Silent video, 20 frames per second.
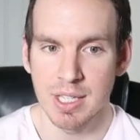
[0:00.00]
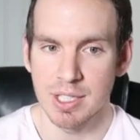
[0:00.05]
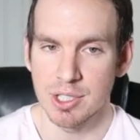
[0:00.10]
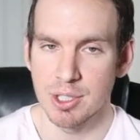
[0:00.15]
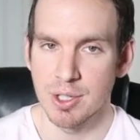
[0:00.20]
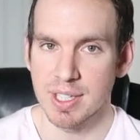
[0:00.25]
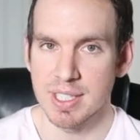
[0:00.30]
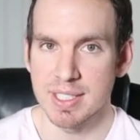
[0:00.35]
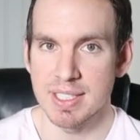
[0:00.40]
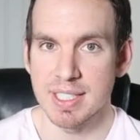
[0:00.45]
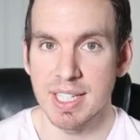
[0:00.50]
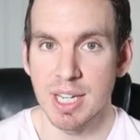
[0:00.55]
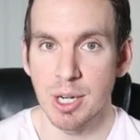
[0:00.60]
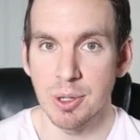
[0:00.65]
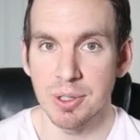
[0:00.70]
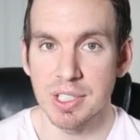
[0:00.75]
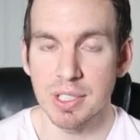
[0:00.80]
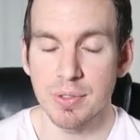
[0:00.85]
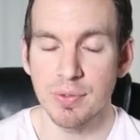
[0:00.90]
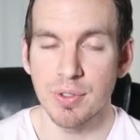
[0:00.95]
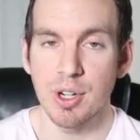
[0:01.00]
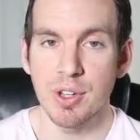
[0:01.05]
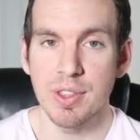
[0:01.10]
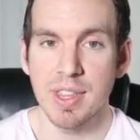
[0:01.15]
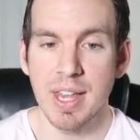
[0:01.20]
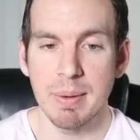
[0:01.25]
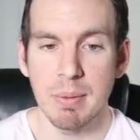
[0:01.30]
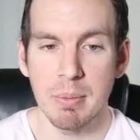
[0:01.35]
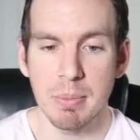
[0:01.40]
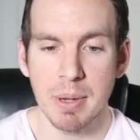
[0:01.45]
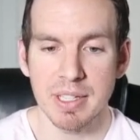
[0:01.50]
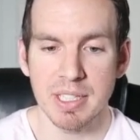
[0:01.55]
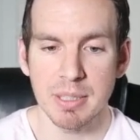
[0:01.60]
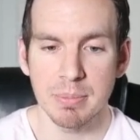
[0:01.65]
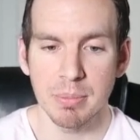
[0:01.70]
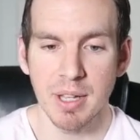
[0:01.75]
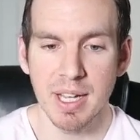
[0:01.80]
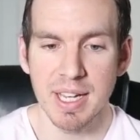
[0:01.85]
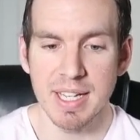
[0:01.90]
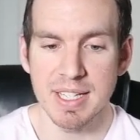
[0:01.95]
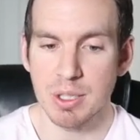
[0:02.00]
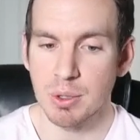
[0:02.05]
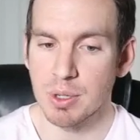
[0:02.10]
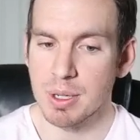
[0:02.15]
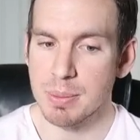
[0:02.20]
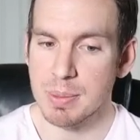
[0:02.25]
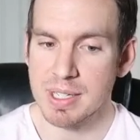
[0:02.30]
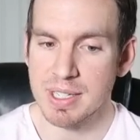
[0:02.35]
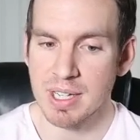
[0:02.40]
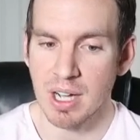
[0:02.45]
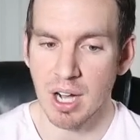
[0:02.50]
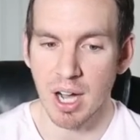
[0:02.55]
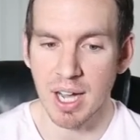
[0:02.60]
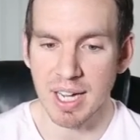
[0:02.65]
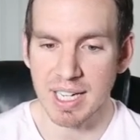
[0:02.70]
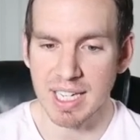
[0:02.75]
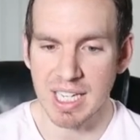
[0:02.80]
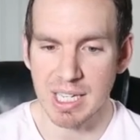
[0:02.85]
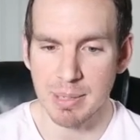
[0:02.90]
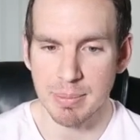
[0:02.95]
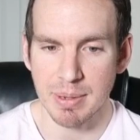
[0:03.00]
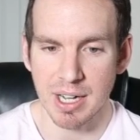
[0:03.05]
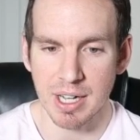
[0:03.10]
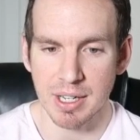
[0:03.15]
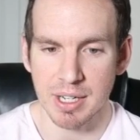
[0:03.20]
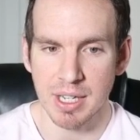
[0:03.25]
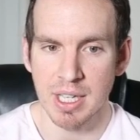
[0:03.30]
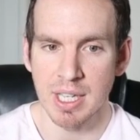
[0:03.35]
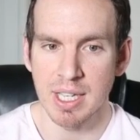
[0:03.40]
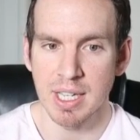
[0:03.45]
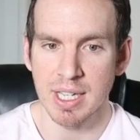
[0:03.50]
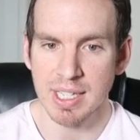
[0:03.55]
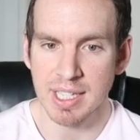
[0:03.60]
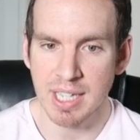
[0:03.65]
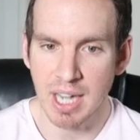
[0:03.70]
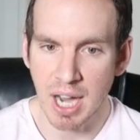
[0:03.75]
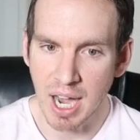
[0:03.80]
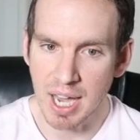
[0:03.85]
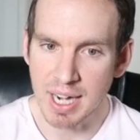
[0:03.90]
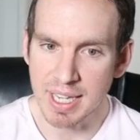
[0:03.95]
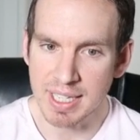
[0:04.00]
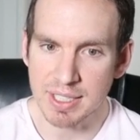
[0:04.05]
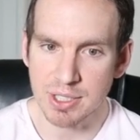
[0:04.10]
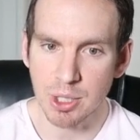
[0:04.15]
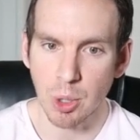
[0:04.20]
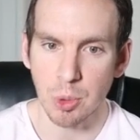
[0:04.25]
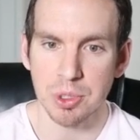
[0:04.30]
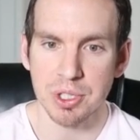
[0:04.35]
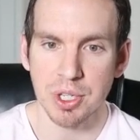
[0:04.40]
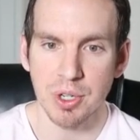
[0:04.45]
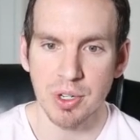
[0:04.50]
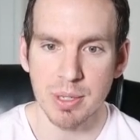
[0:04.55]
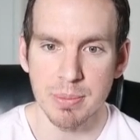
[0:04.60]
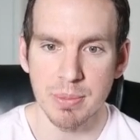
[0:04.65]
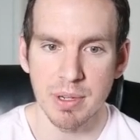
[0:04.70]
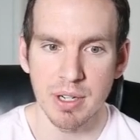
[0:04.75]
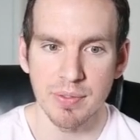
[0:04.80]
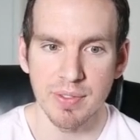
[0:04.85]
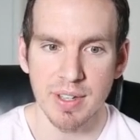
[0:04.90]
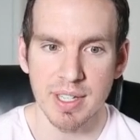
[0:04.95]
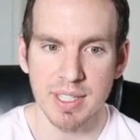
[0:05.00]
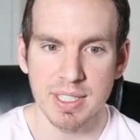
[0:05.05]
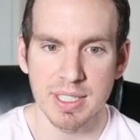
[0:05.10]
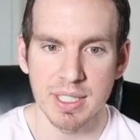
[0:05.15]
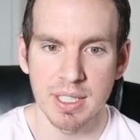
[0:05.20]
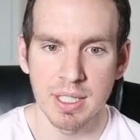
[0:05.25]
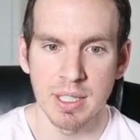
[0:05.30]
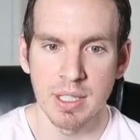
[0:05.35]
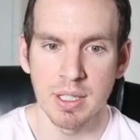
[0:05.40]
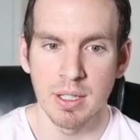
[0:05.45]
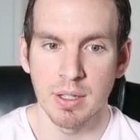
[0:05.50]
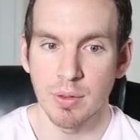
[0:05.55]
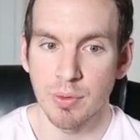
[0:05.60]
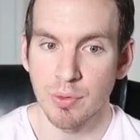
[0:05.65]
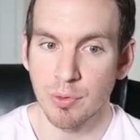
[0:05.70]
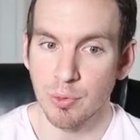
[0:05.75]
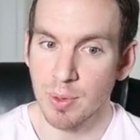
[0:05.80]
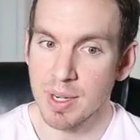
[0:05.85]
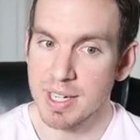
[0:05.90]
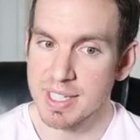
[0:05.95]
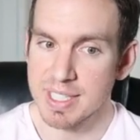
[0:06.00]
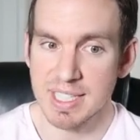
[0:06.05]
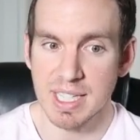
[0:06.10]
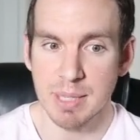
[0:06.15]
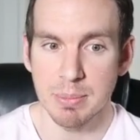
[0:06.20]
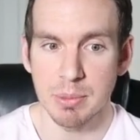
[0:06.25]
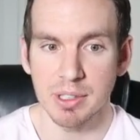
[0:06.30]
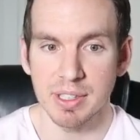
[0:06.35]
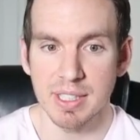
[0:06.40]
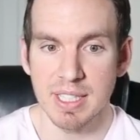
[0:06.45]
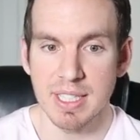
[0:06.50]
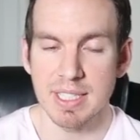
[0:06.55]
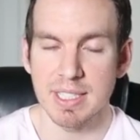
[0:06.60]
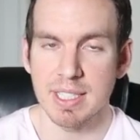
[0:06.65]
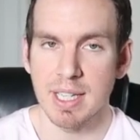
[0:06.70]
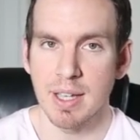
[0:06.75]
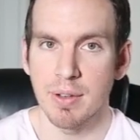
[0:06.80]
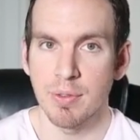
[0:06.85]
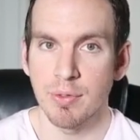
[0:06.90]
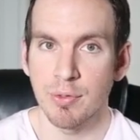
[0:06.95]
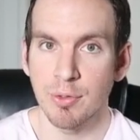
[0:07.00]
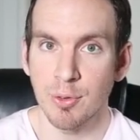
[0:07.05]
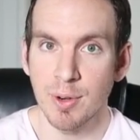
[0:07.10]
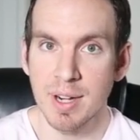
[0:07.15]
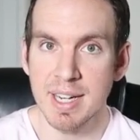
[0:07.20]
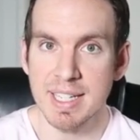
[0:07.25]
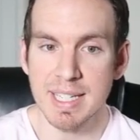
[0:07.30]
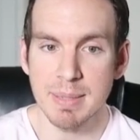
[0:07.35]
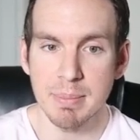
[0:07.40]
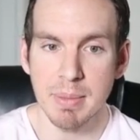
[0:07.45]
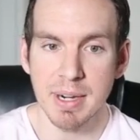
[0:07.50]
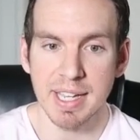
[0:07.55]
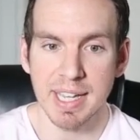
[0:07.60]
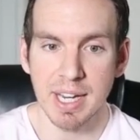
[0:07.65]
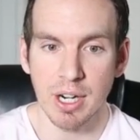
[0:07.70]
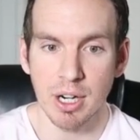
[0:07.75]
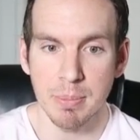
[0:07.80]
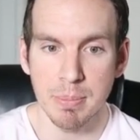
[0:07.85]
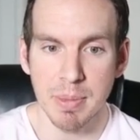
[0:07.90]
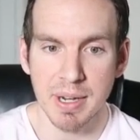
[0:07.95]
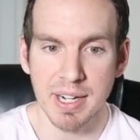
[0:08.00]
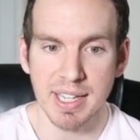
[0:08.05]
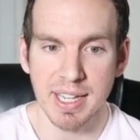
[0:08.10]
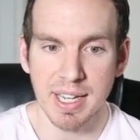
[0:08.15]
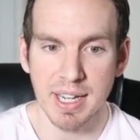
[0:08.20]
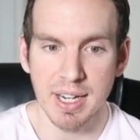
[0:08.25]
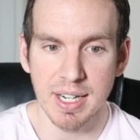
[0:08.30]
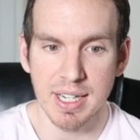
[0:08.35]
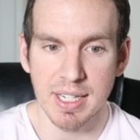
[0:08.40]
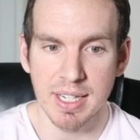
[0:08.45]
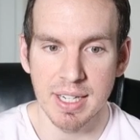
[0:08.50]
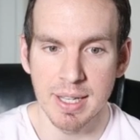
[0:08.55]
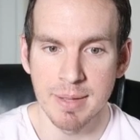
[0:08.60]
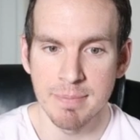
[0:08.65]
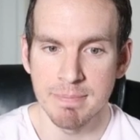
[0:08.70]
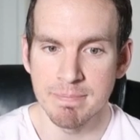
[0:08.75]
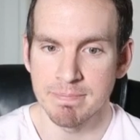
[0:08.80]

So you can see here in this video that I'm about to play, he's going to be talking about cutting Social Security benefits, freezing them at least, freezing Medicare and Medicaid,